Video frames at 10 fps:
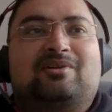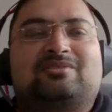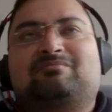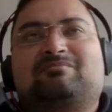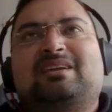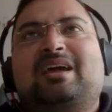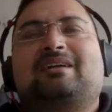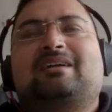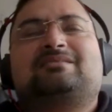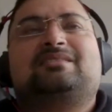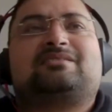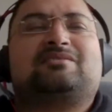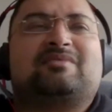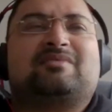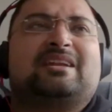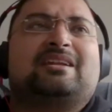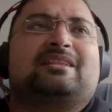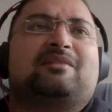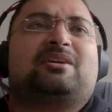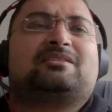So yeah, it's just written in
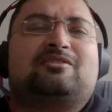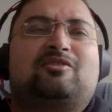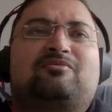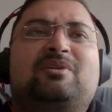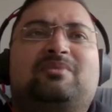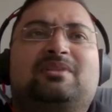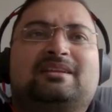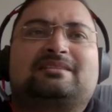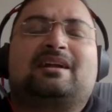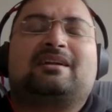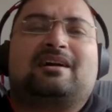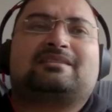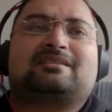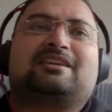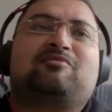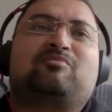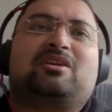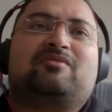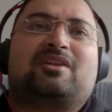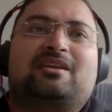there because a lot of people then started asking me
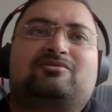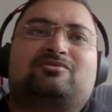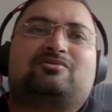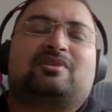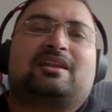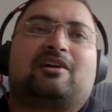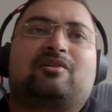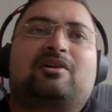when I used to conduct